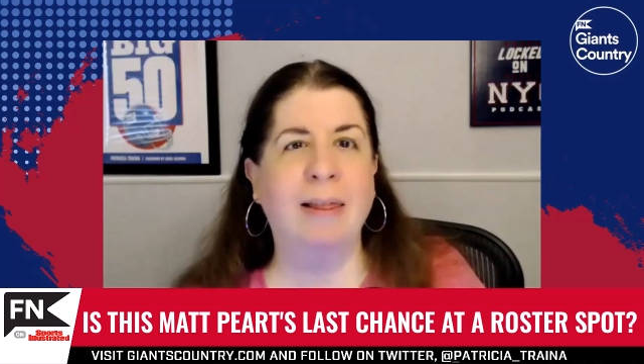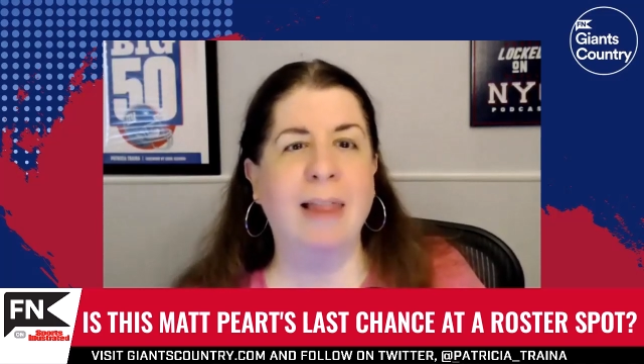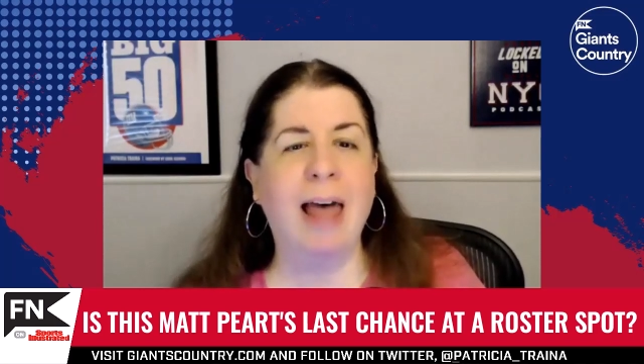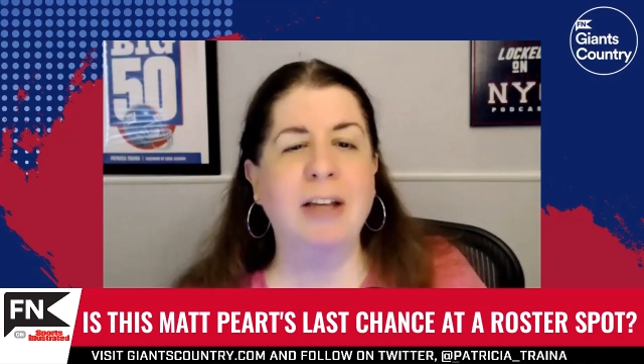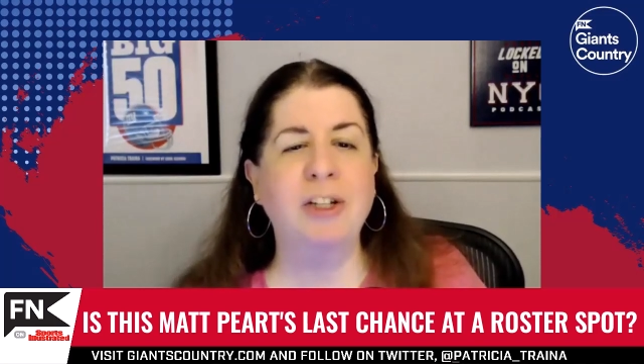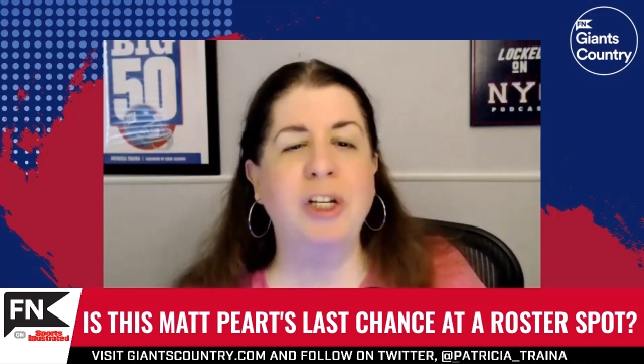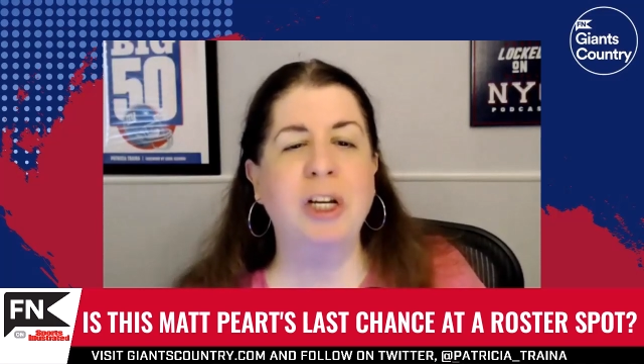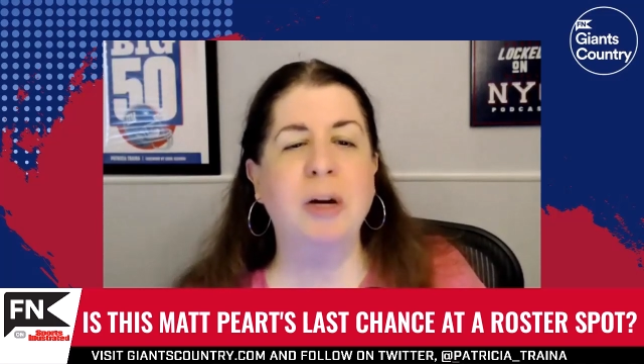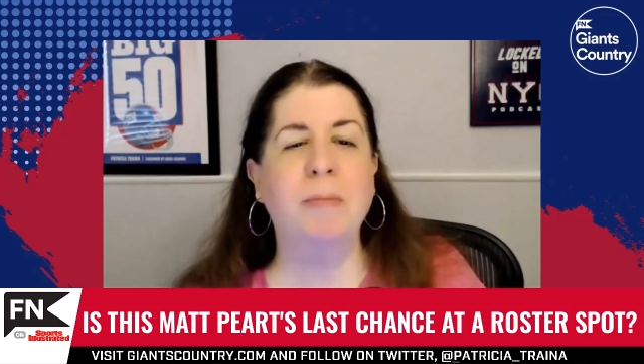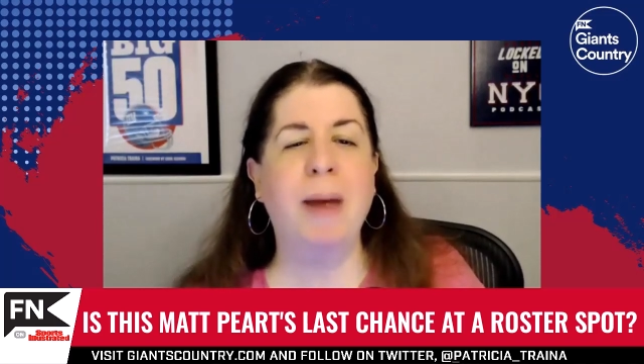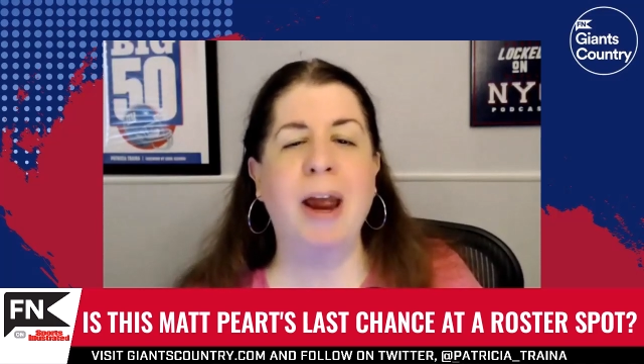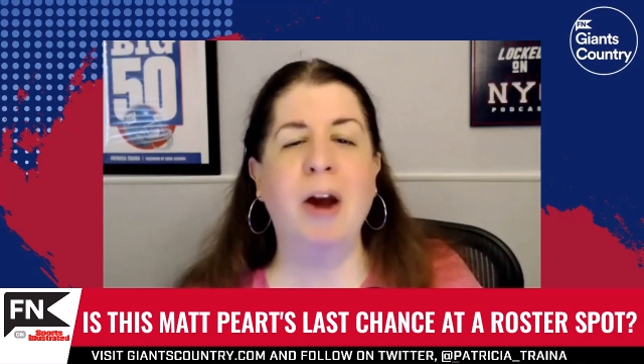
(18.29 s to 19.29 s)
Last year,
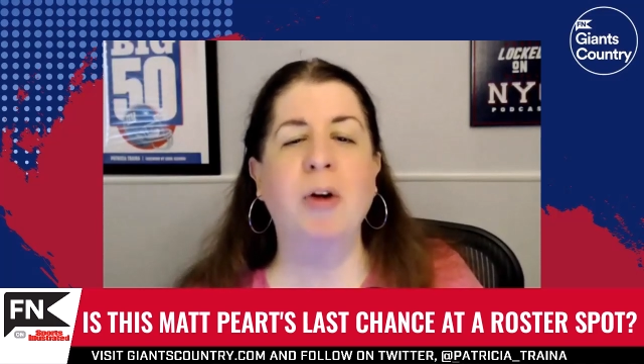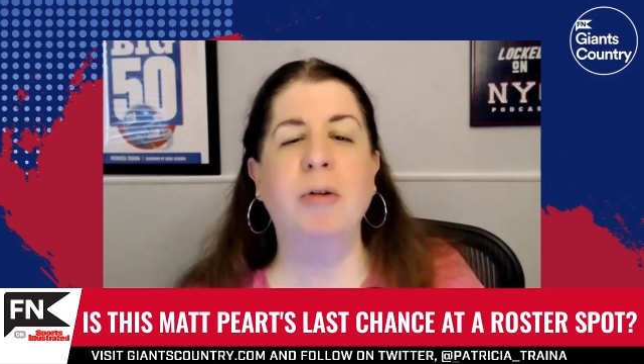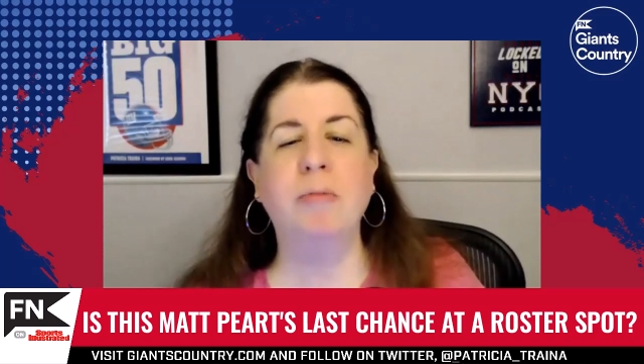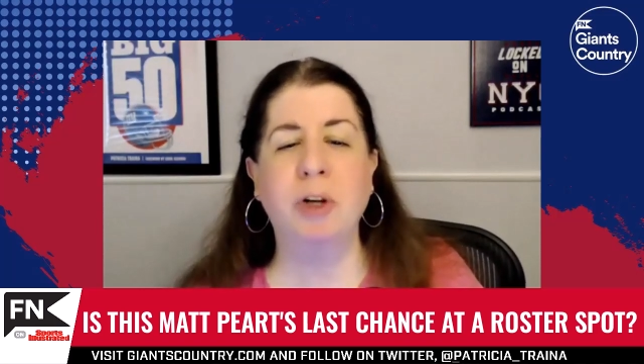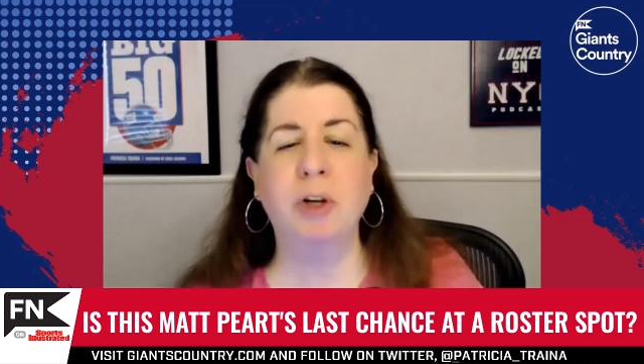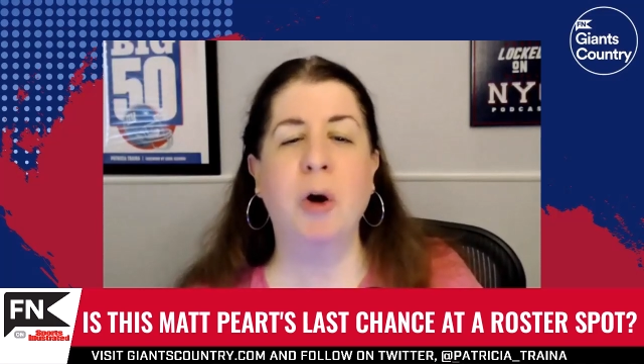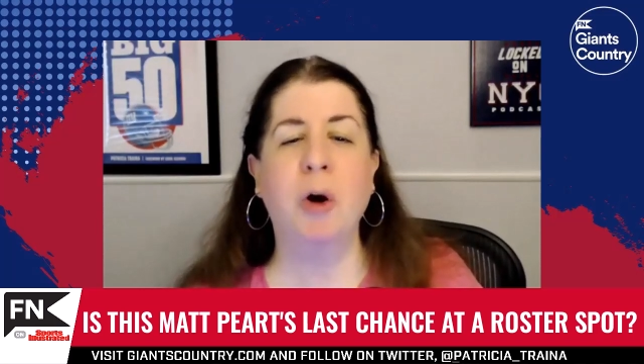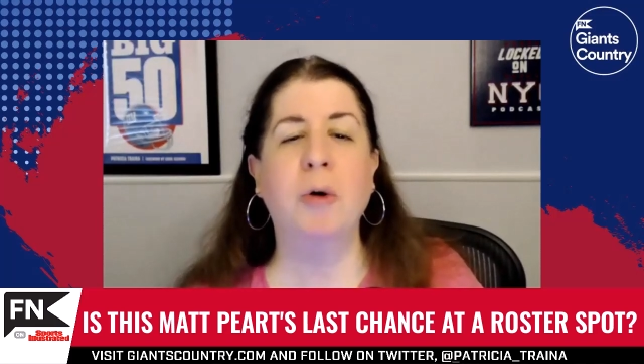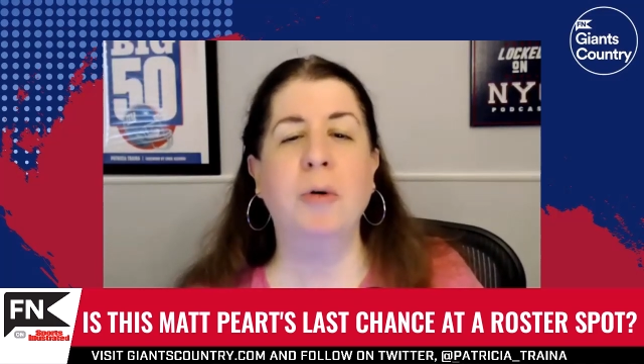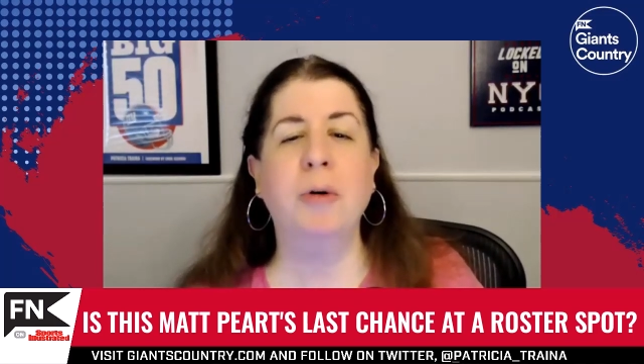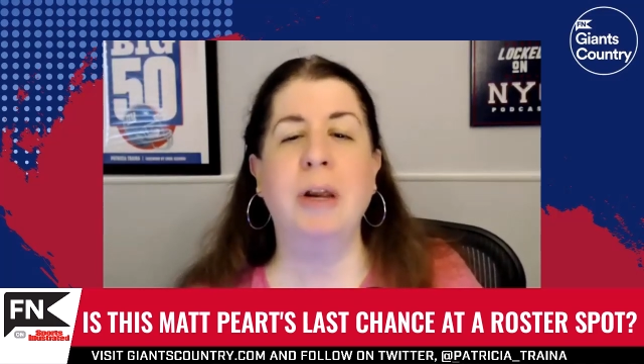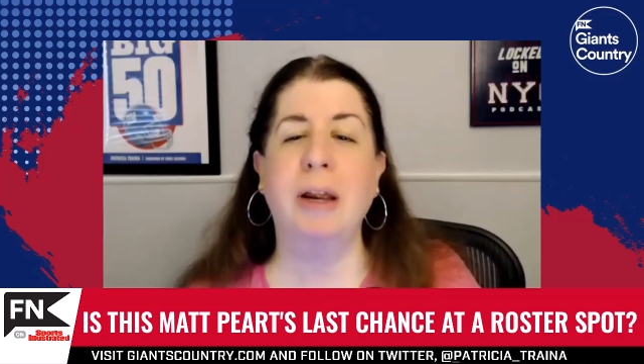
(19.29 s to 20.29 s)
Peart returned